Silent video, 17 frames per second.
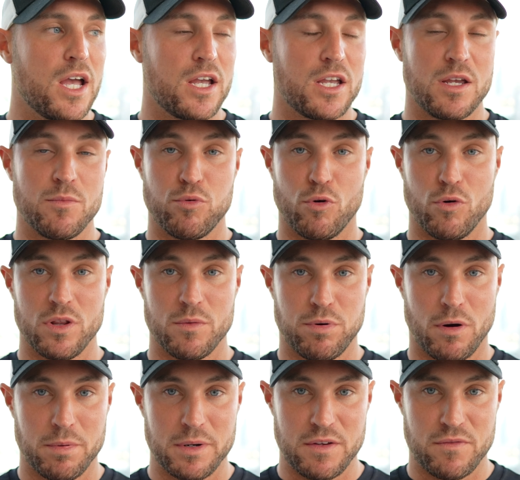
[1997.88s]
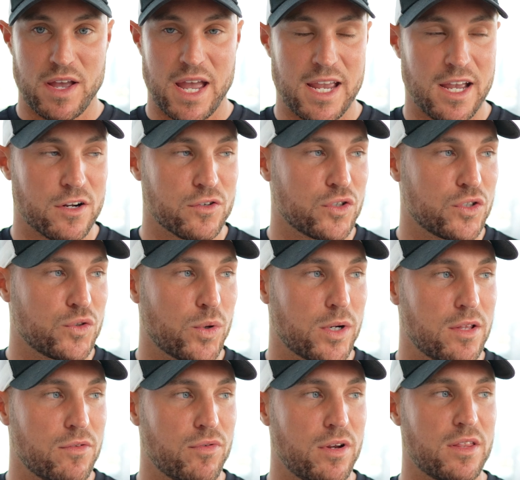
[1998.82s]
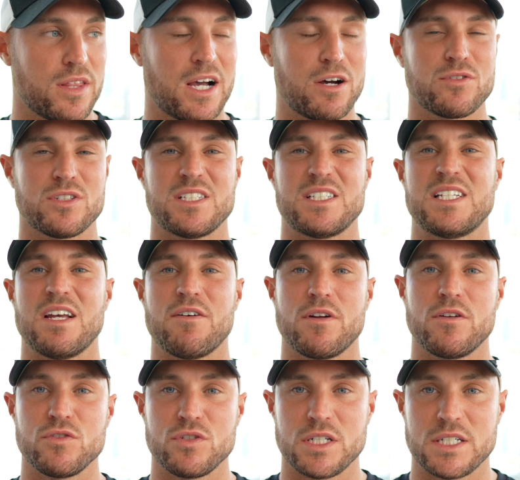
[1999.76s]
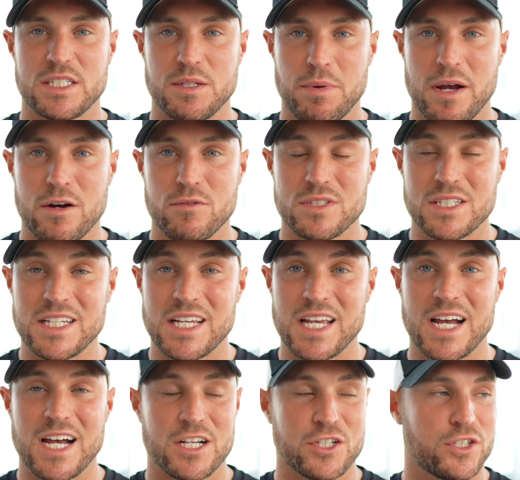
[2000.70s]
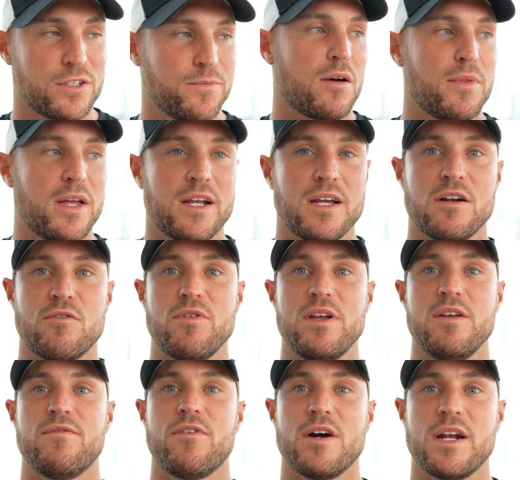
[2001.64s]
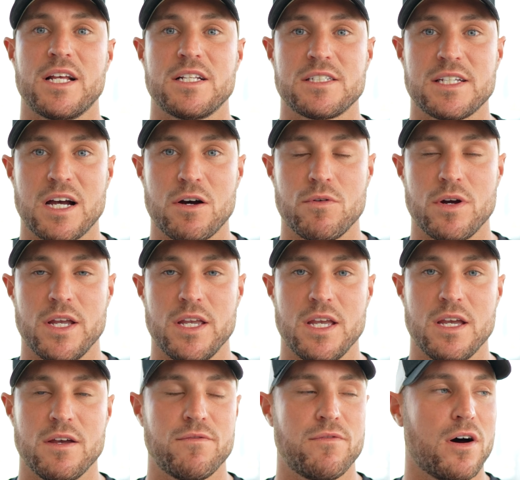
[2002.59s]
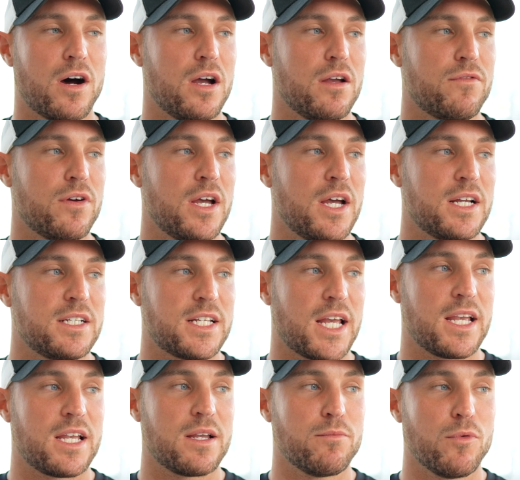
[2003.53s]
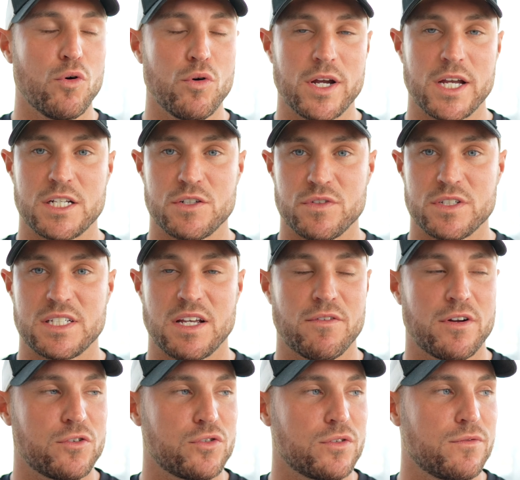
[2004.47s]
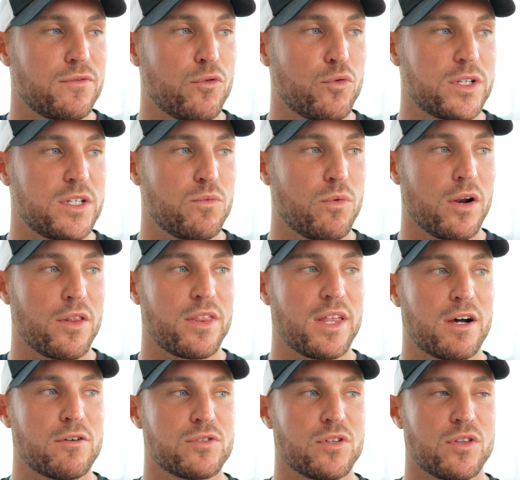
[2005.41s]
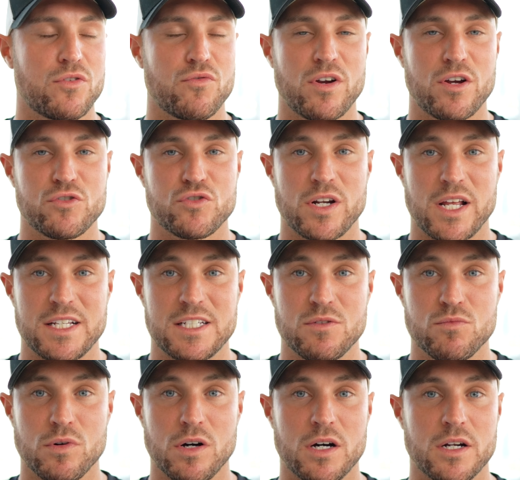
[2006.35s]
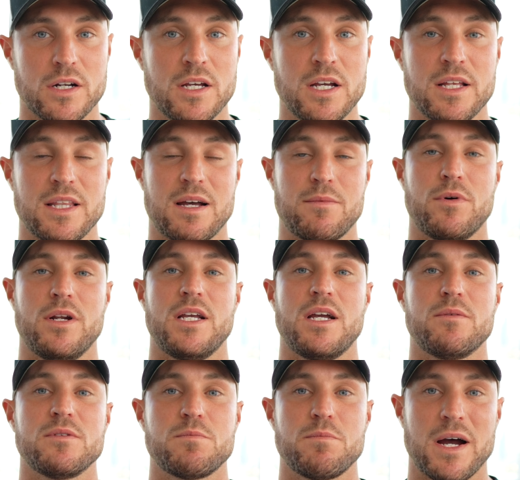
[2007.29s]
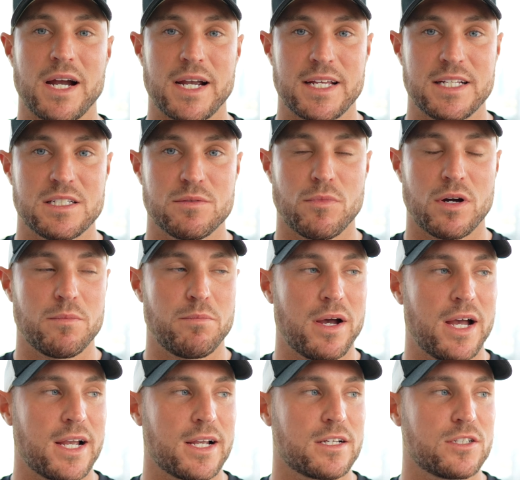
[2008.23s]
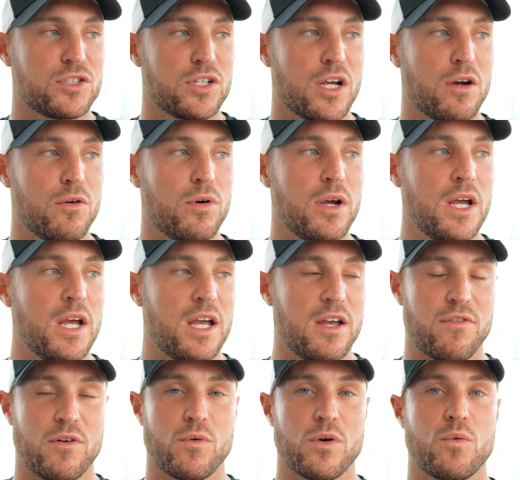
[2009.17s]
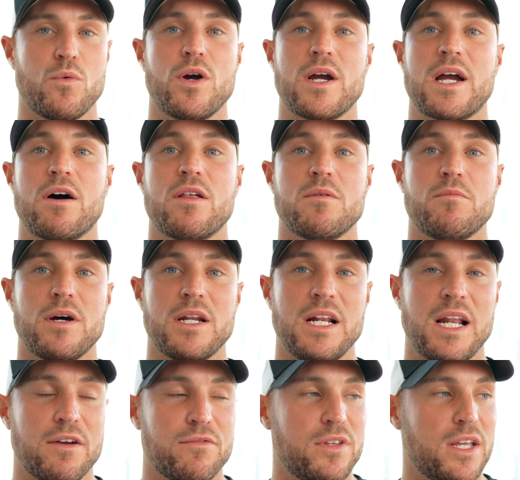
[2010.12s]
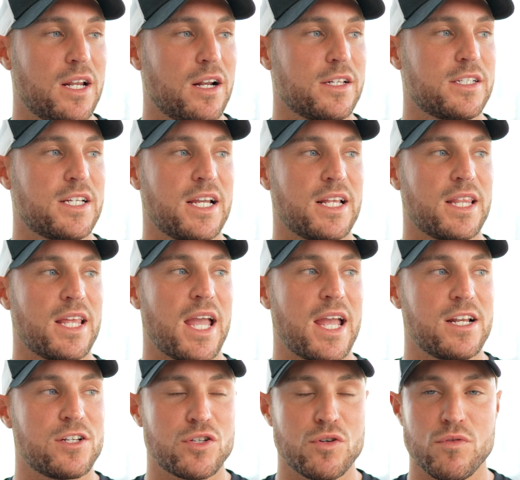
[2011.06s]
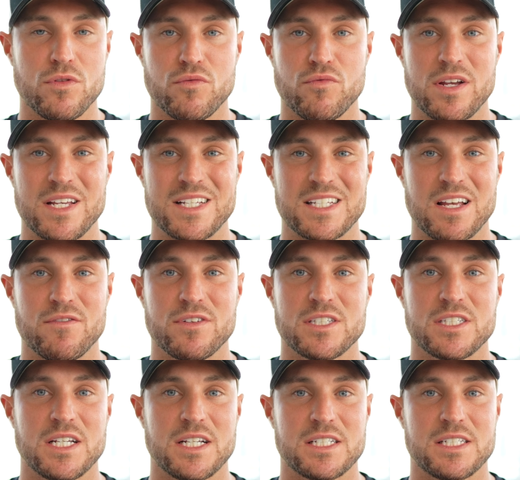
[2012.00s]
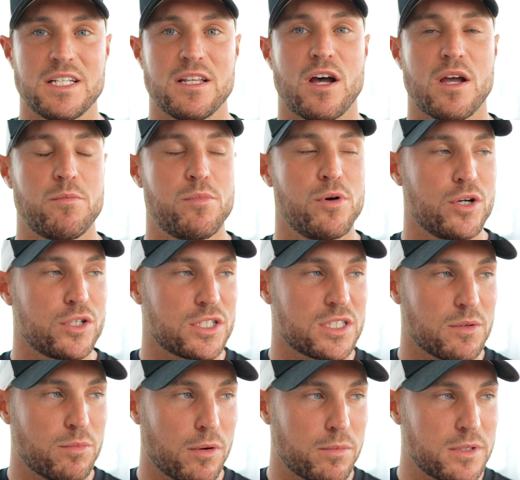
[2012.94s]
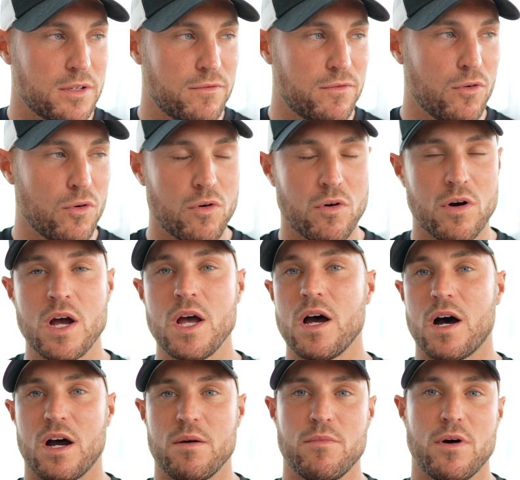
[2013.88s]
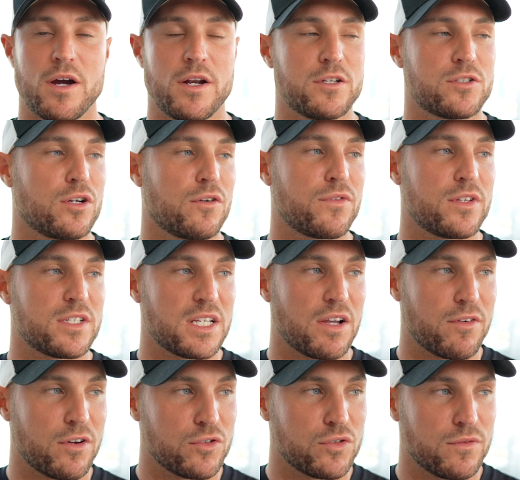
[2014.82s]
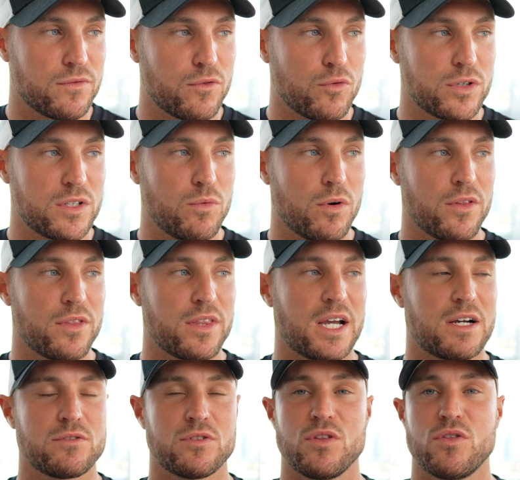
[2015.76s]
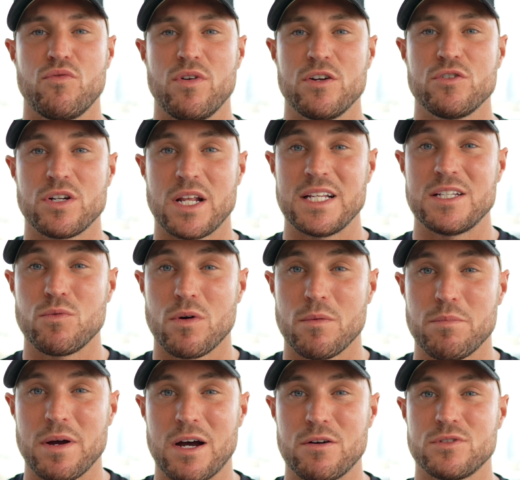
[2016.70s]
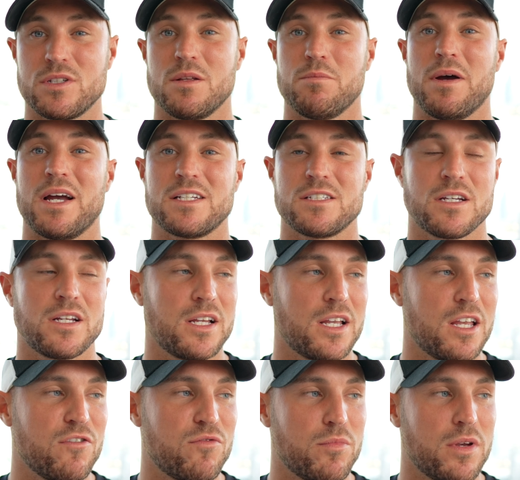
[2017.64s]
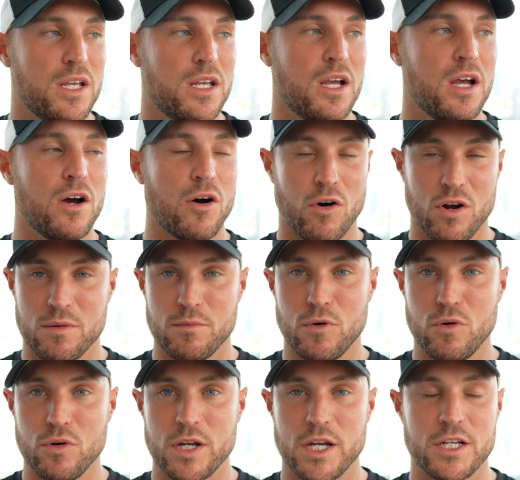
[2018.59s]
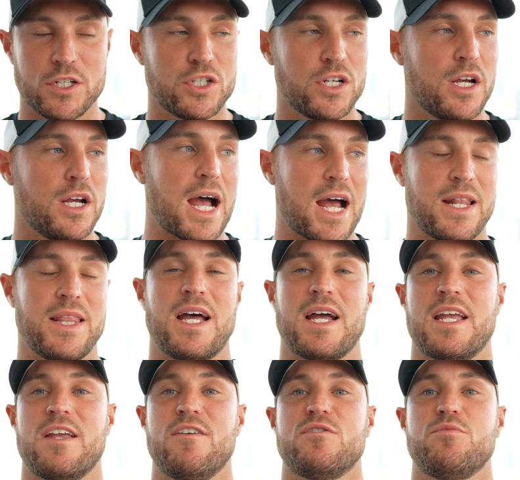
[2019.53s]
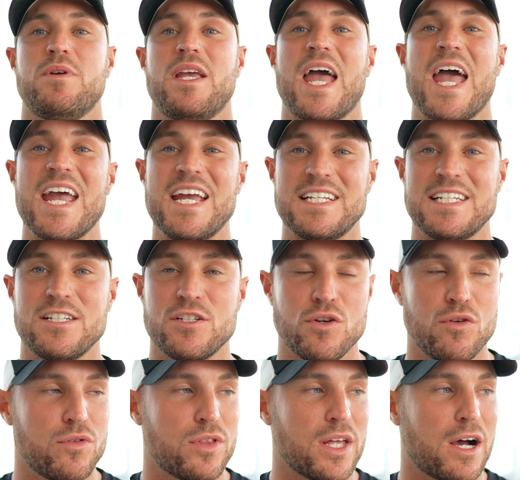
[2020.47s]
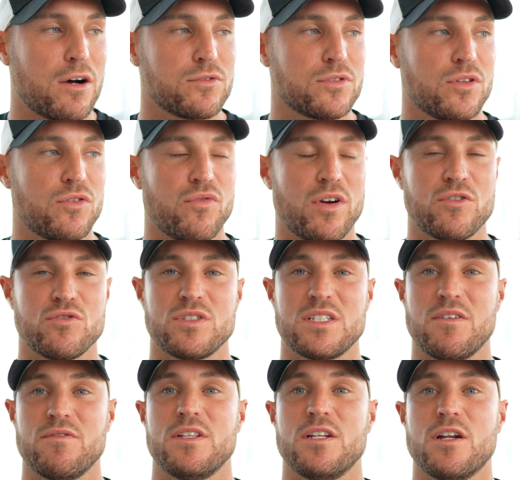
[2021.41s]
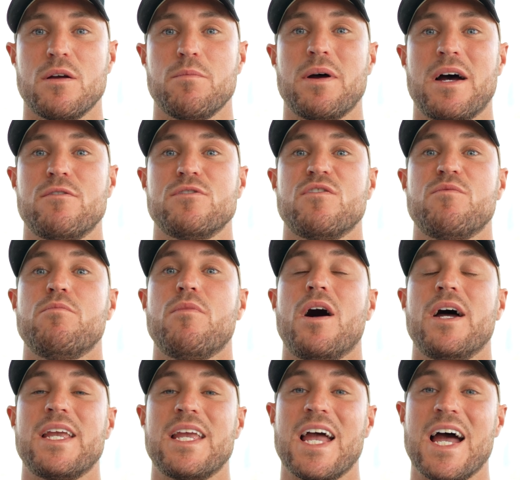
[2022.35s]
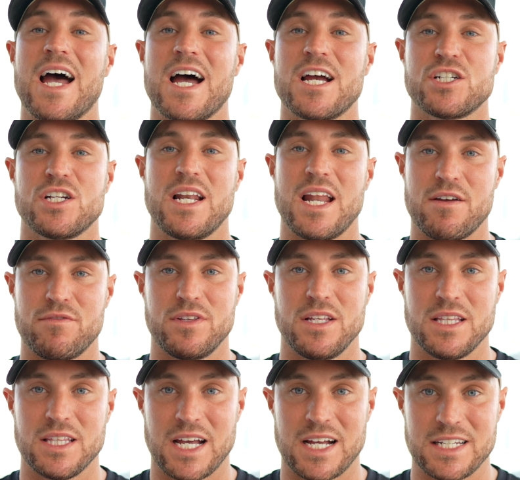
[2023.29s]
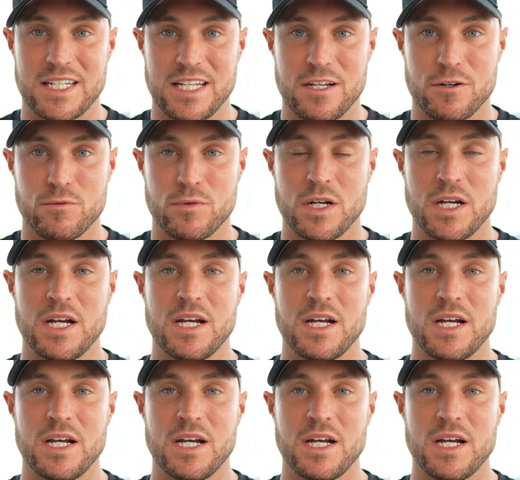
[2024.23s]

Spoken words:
you bought the property for £823,760 in cash, and then going to refinance out at year 5, take a mortgage for £741,381. That money comes back into my bank. So if I want to work out the money left in, I take the £823,760 that I purchased the property for, I minus off the £741,381 that the bank's going to give me on a mortgage, and that gives me £82,379 of my cash left in that deal.